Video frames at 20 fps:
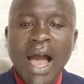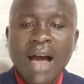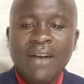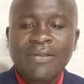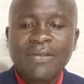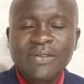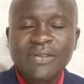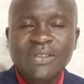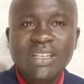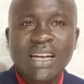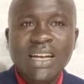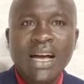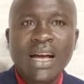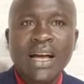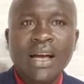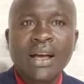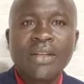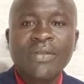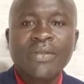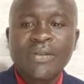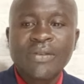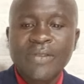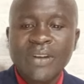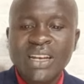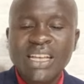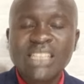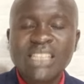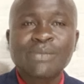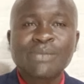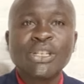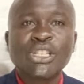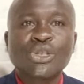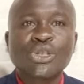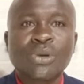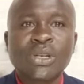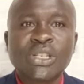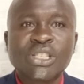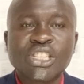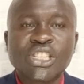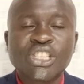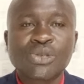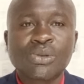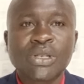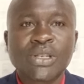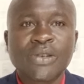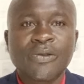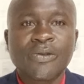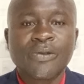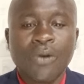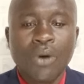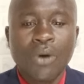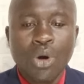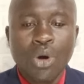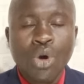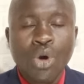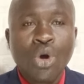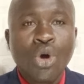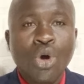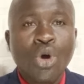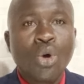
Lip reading: after the Finance Bill 2024